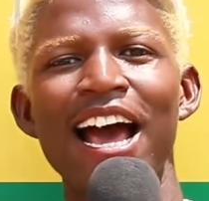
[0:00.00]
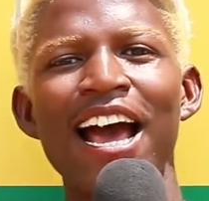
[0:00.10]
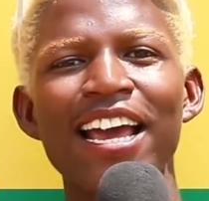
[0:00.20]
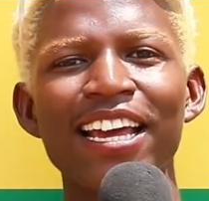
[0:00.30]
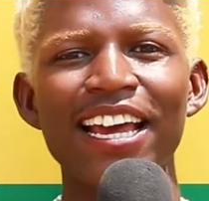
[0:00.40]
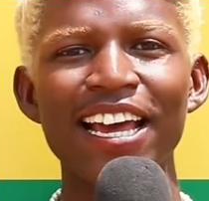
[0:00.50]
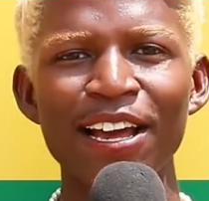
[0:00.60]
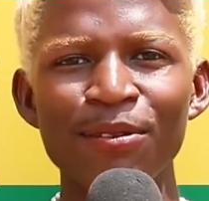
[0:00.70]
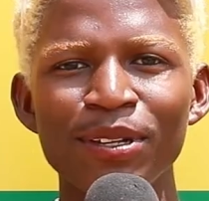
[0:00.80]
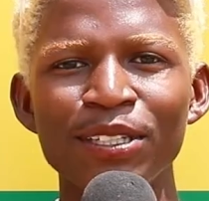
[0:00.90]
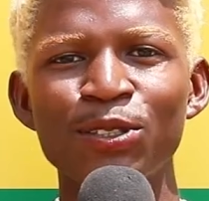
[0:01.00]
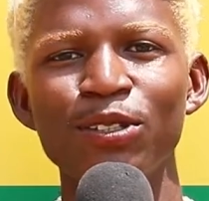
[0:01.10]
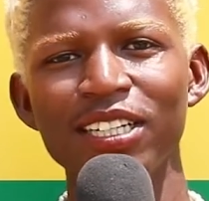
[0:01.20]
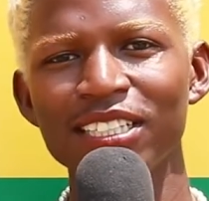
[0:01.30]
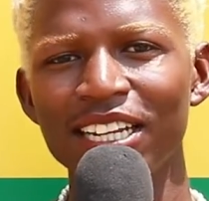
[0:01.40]
I am a
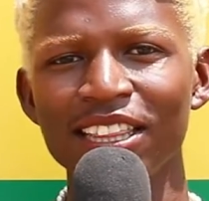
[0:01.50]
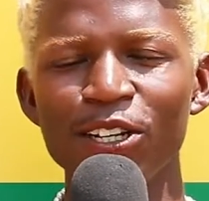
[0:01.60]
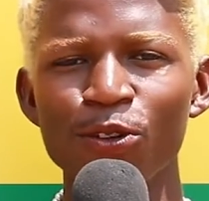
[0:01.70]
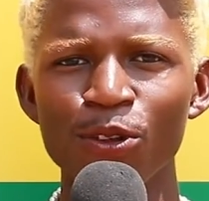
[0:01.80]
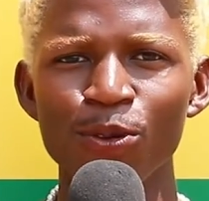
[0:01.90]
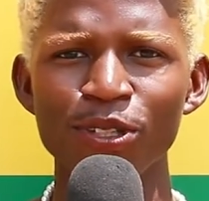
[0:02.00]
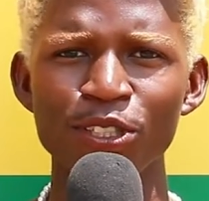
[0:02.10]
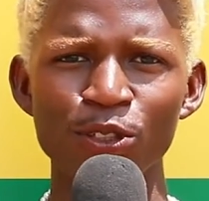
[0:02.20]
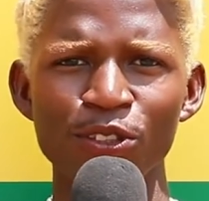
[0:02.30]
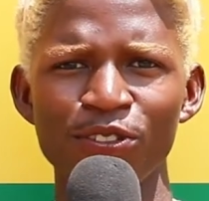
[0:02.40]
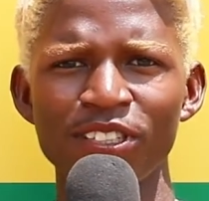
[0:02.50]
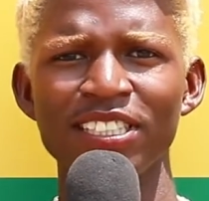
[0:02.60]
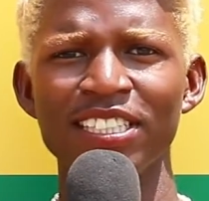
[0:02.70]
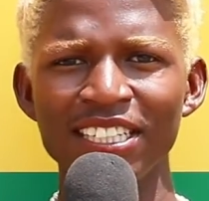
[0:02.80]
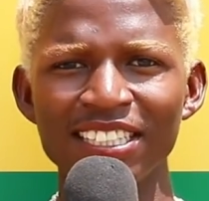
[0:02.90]
student at the Northwest
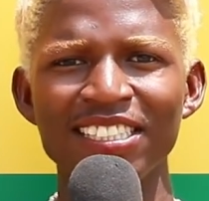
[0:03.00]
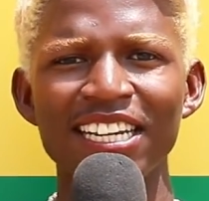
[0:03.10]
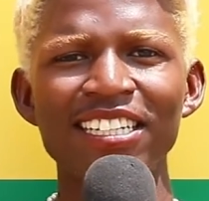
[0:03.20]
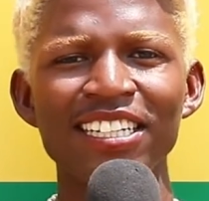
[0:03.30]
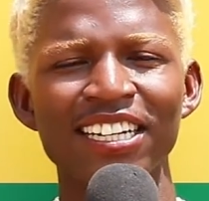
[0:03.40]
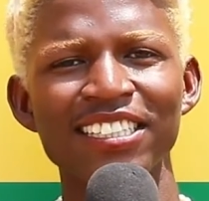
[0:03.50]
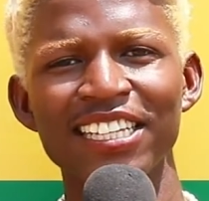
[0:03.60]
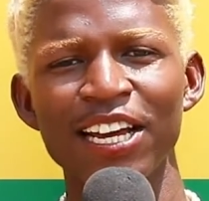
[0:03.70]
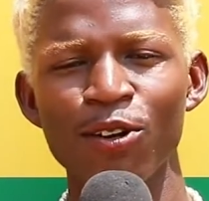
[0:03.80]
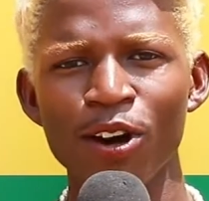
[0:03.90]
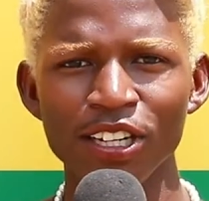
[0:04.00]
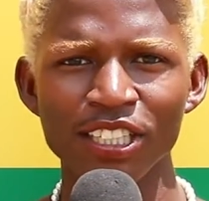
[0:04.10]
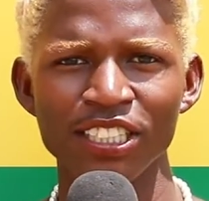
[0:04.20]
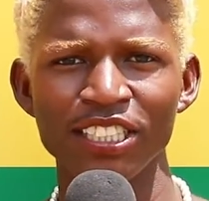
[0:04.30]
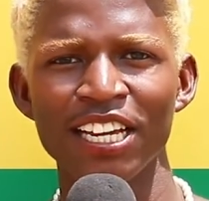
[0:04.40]
University studying
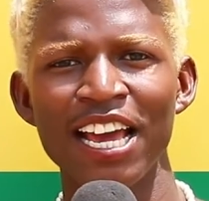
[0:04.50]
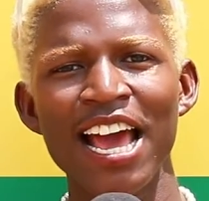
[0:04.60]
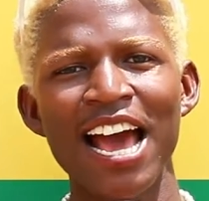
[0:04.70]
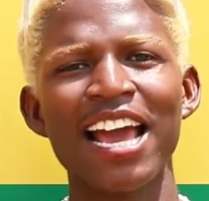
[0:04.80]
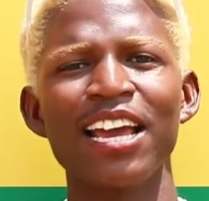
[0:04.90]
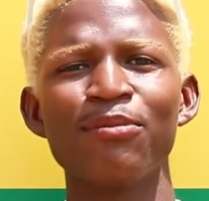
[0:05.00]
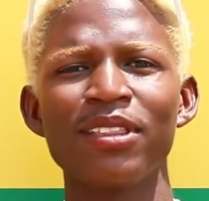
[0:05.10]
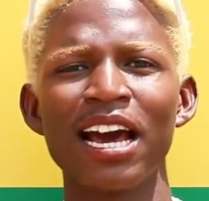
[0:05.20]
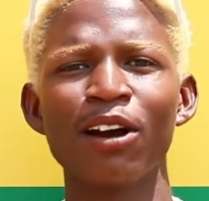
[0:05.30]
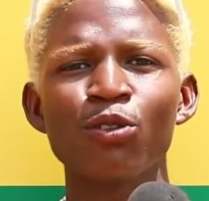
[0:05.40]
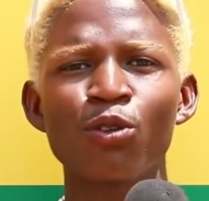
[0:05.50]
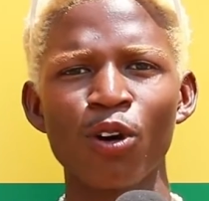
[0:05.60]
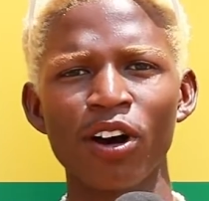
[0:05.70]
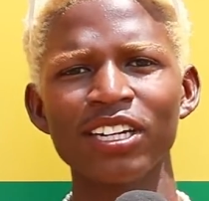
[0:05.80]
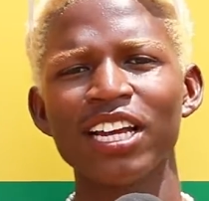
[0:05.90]
psychology. I am the
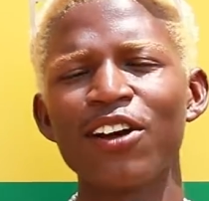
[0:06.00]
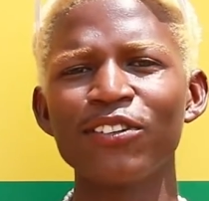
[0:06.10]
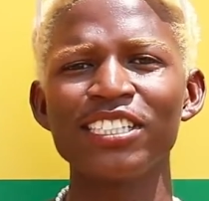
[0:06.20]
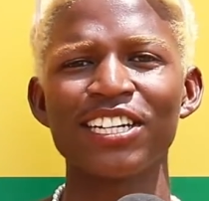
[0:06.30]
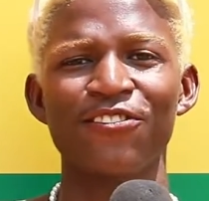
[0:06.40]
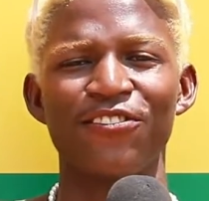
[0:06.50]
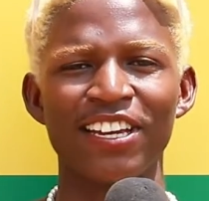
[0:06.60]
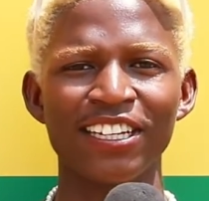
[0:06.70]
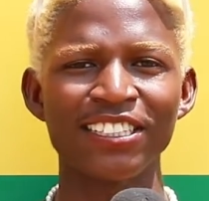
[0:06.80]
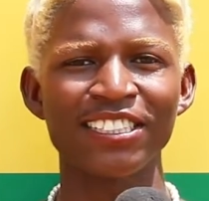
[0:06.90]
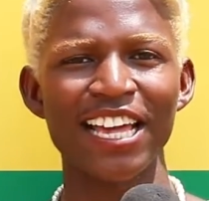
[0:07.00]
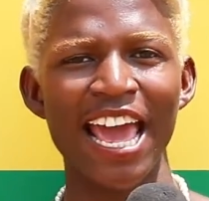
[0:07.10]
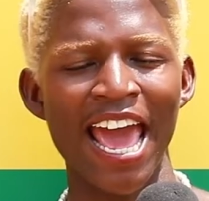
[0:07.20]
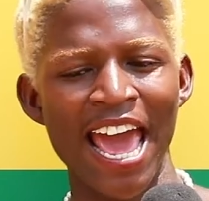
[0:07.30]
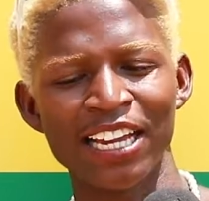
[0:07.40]
outgoing current affairs
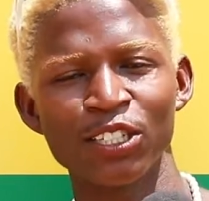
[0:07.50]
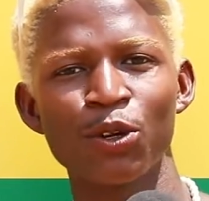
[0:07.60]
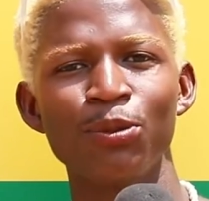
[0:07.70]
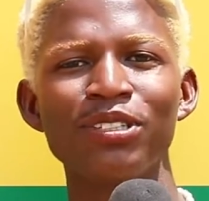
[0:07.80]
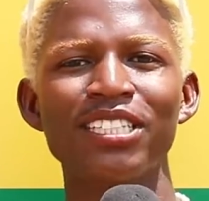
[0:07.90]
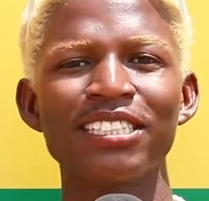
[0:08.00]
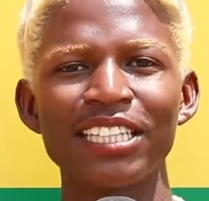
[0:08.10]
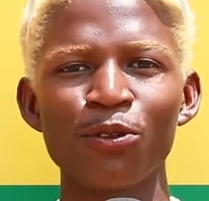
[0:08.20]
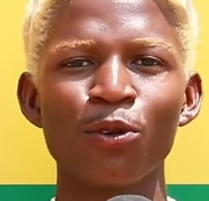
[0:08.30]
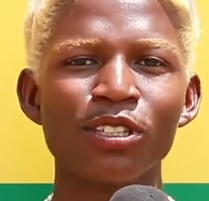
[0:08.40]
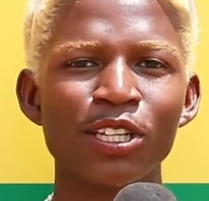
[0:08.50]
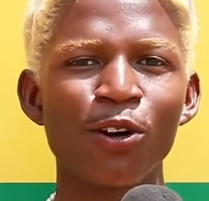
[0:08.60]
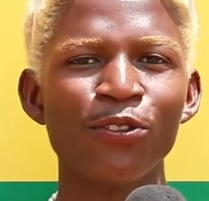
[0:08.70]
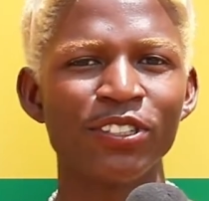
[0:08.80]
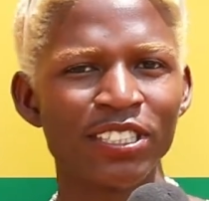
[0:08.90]
and community stakeholder
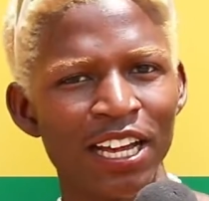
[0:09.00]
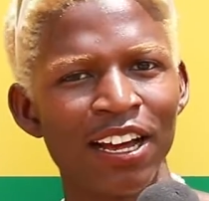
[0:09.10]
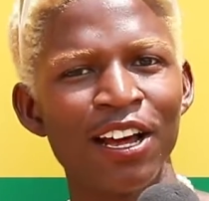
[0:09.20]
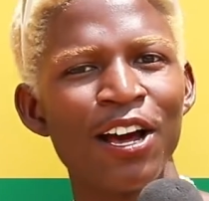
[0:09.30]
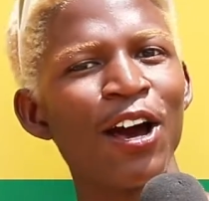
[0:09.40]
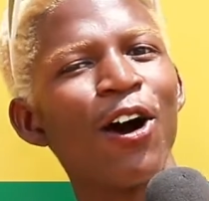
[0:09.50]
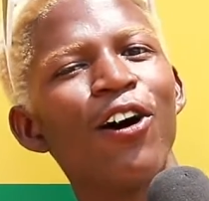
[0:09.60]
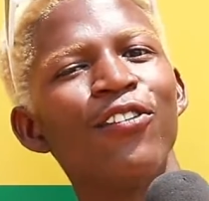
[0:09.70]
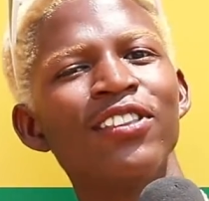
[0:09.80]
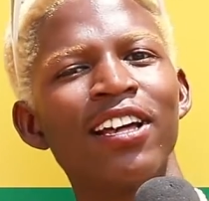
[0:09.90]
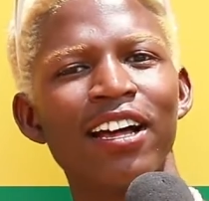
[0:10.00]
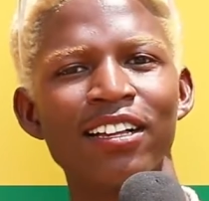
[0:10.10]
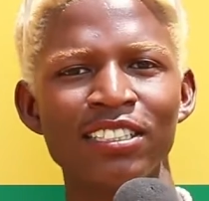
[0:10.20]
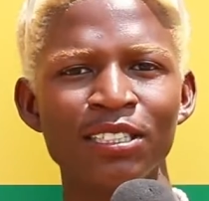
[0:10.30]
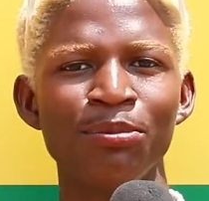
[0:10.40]
officer of the
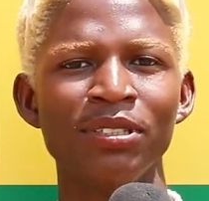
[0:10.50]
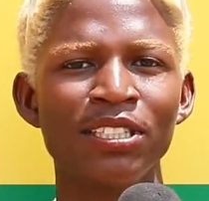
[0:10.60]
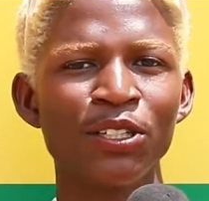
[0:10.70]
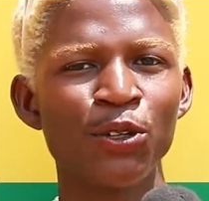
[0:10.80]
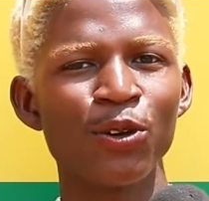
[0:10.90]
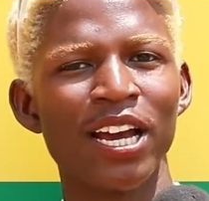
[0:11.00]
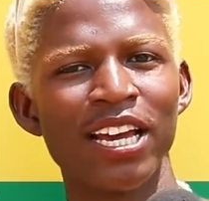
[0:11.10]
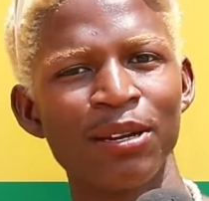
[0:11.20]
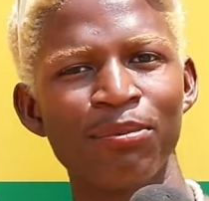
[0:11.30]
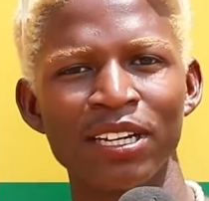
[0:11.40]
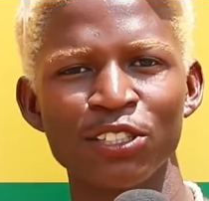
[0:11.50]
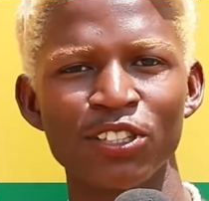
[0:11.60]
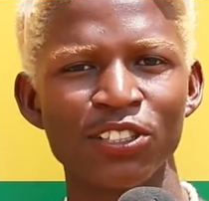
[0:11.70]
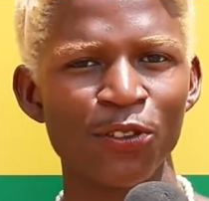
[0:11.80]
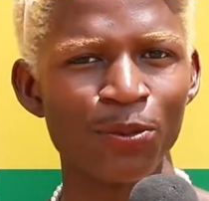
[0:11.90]
LGBTQIA plus
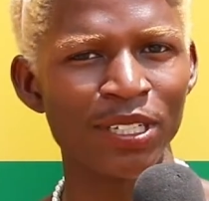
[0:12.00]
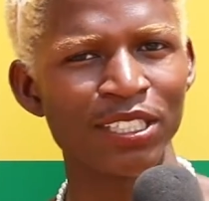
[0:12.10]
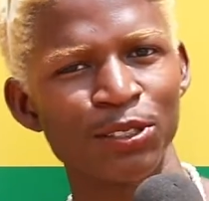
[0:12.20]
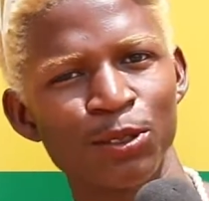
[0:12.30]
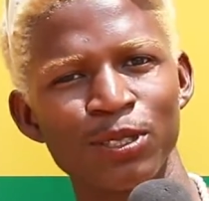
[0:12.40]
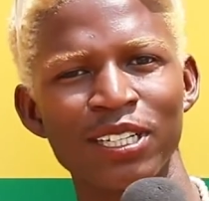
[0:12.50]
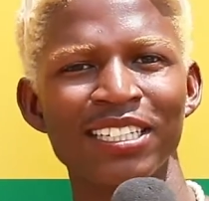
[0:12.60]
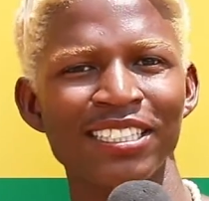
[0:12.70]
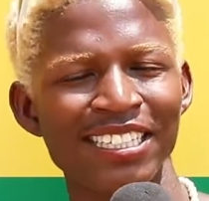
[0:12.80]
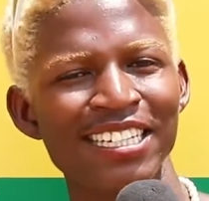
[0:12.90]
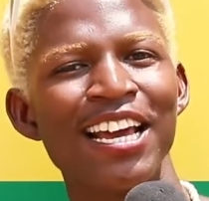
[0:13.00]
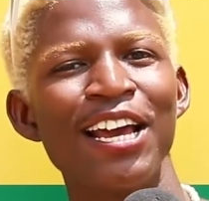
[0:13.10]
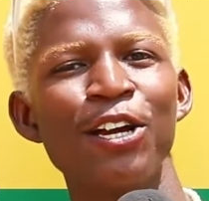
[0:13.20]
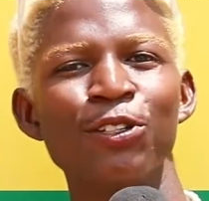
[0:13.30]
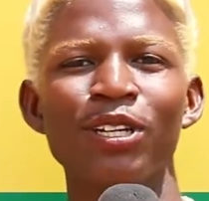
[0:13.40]
transformation society
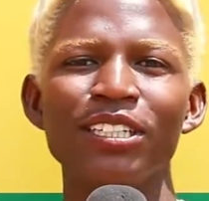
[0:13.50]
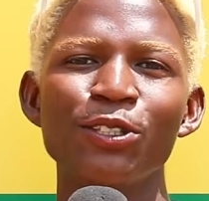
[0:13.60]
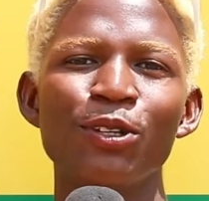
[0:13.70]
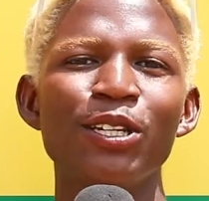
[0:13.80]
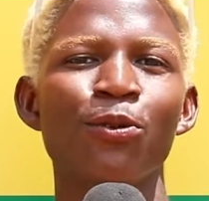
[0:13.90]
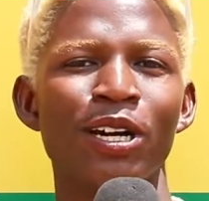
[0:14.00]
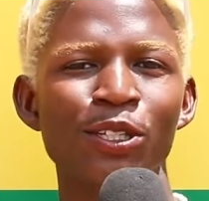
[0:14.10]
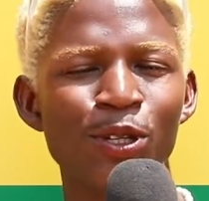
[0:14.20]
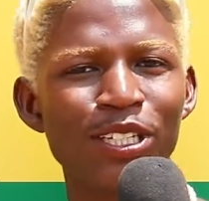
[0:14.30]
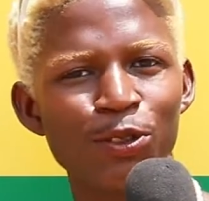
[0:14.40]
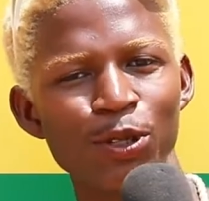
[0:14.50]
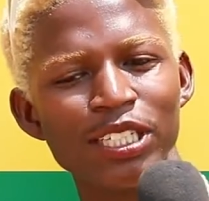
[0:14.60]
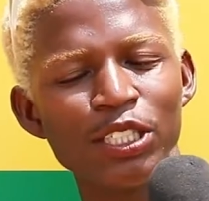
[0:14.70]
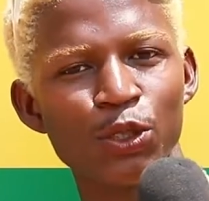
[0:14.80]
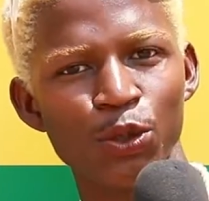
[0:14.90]

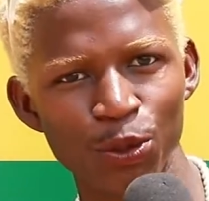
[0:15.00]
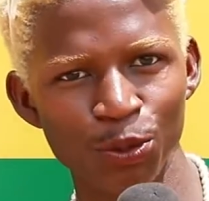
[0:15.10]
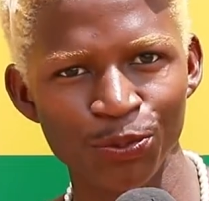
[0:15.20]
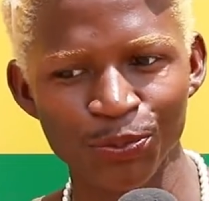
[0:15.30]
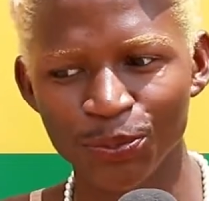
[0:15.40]
2021-2022.